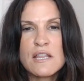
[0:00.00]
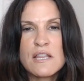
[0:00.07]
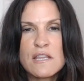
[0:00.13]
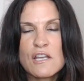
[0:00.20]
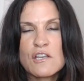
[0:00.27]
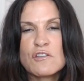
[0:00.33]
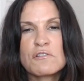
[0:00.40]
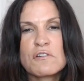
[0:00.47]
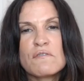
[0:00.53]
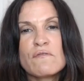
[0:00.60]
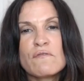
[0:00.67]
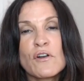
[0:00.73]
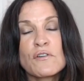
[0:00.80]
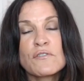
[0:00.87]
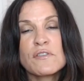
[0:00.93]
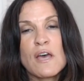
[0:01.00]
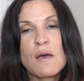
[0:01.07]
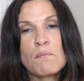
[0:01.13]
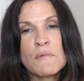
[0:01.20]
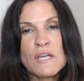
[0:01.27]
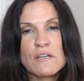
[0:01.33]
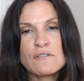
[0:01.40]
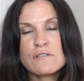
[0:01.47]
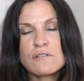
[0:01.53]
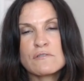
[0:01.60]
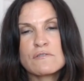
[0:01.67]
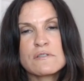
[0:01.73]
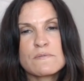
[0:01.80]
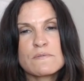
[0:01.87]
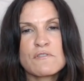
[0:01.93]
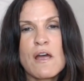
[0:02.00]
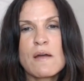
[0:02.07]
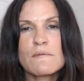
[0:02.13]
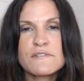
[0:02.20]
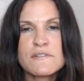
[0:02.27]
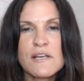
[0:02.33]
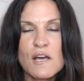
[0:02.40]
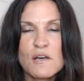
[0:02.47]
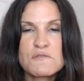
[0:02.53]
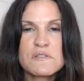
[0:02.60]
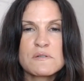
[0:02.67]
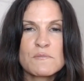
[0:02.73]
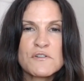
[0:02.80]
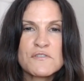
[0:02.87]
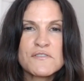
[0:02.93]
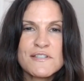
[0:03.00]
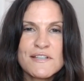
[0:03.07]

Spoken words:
and then you convert them into subscribers and customers.